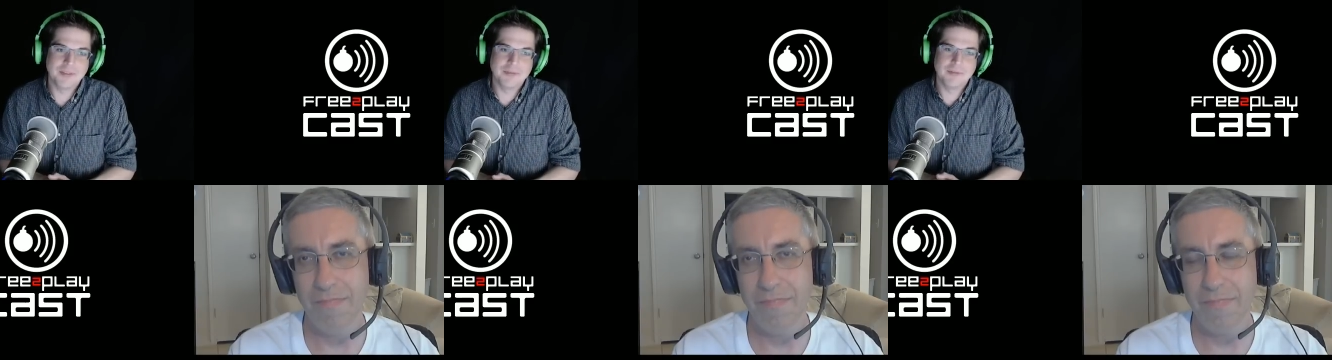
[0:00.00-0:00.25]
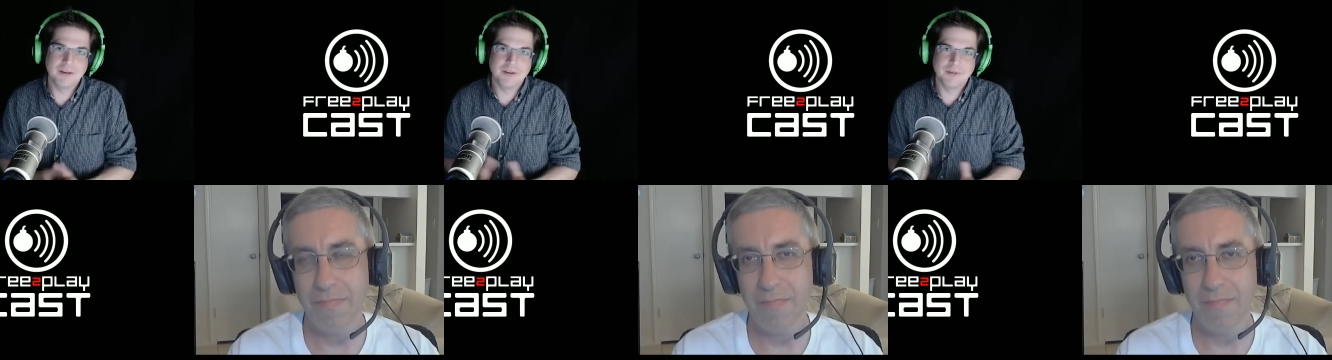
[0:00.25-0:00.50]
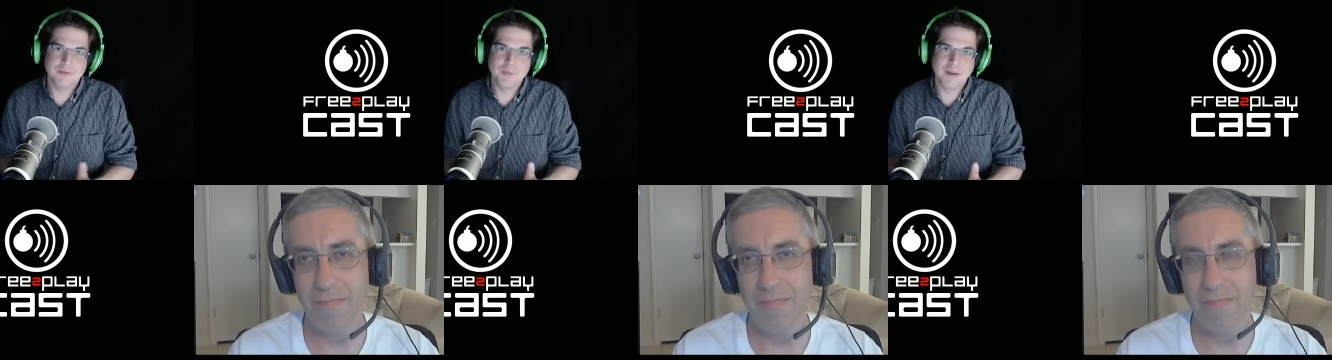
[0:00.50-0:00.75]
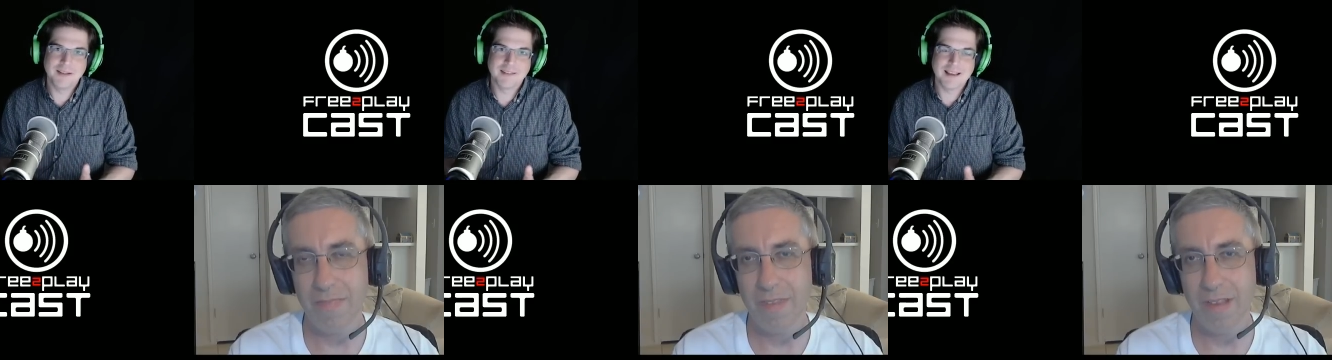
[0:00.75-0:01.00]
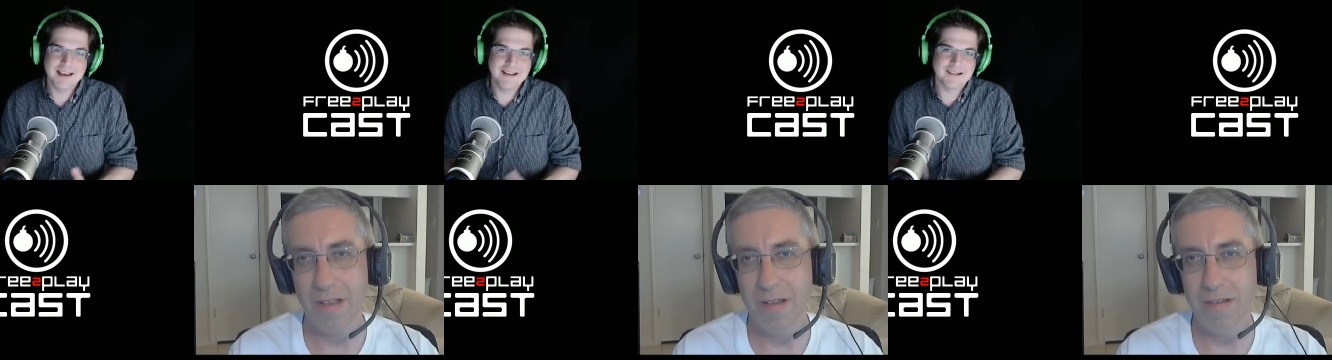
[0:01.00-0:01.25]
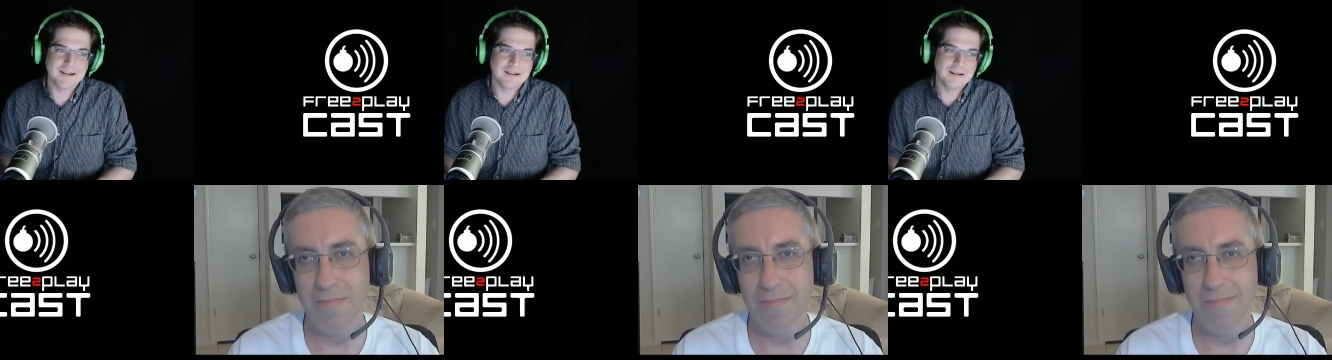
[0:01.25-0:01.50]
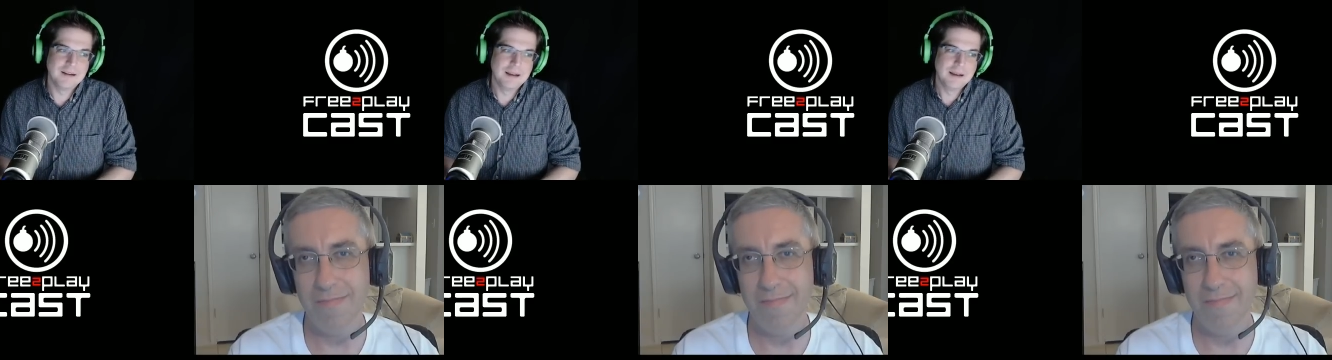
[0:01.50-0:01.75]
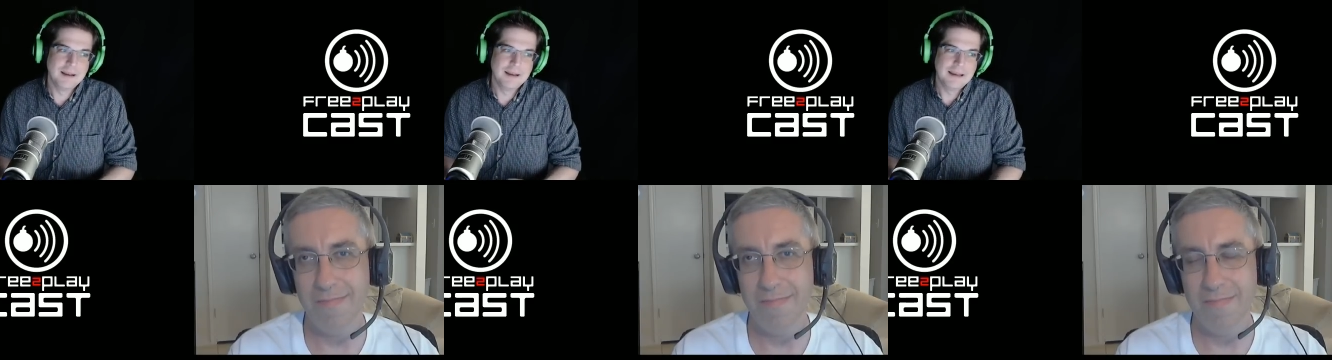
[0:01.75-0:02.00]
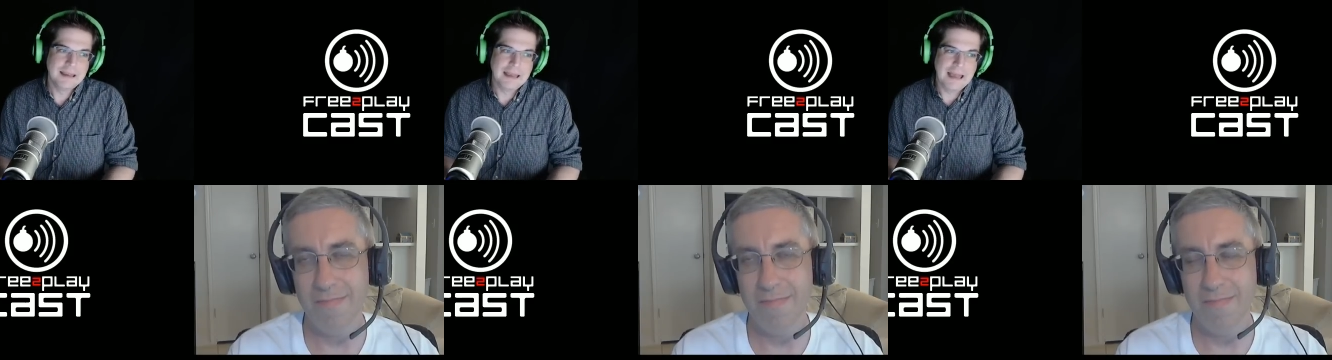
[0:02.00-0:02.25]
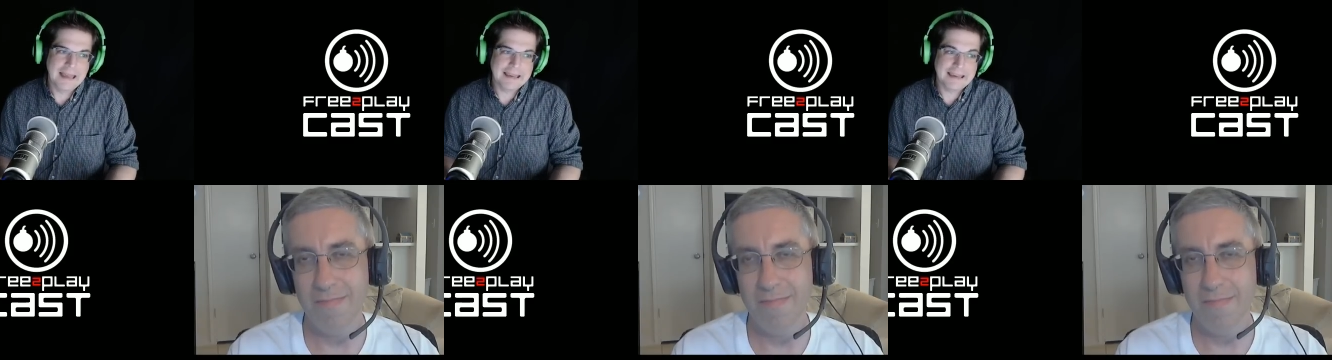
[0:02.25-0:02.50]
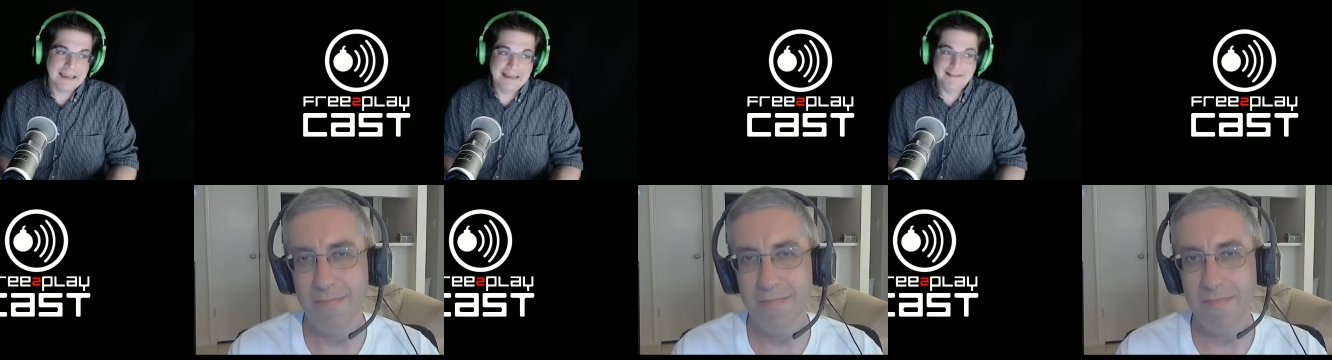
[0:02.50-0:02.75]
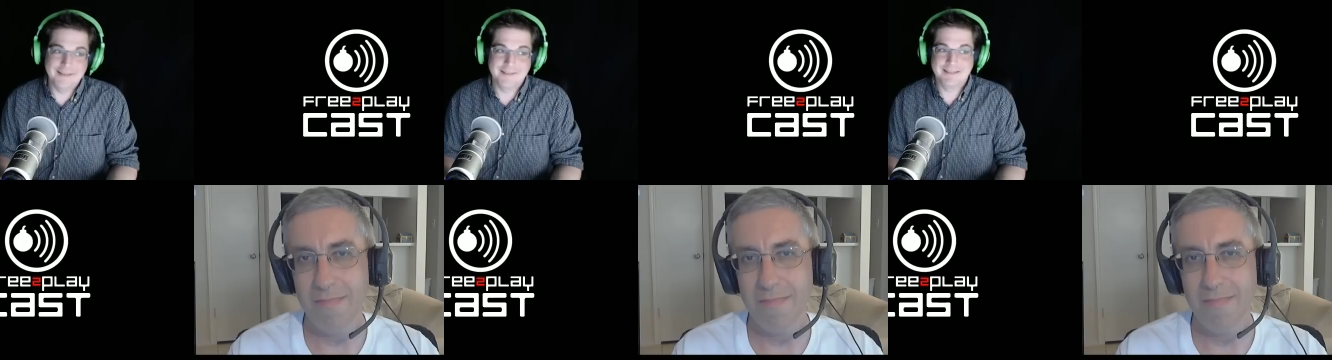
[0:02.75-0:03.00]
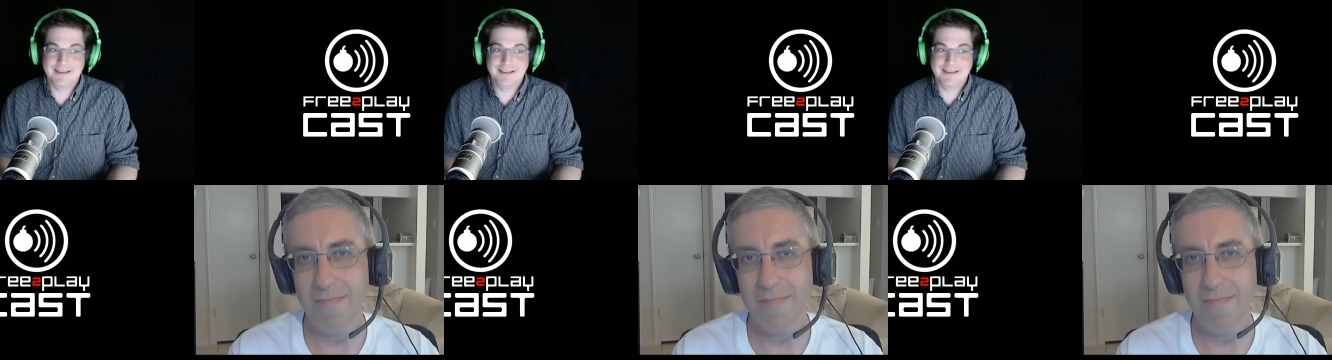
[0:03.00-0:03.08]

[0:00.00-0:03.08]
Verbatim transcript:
Speaker 1: you know, a few months later, I kind of